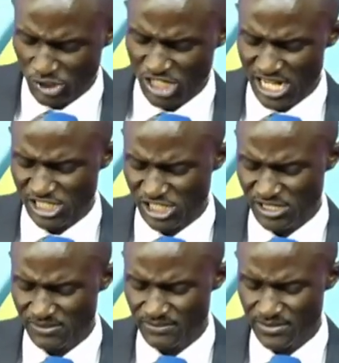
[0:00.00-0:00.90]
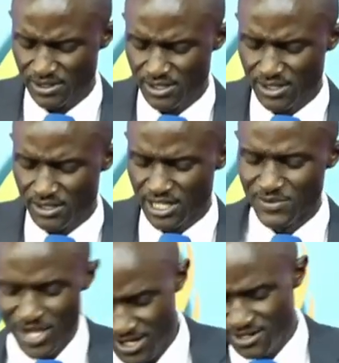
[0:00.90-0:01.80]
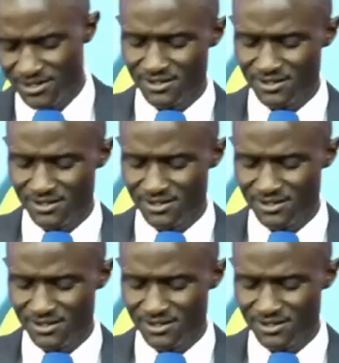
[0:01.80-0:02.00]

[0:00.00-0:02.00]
church. Amen?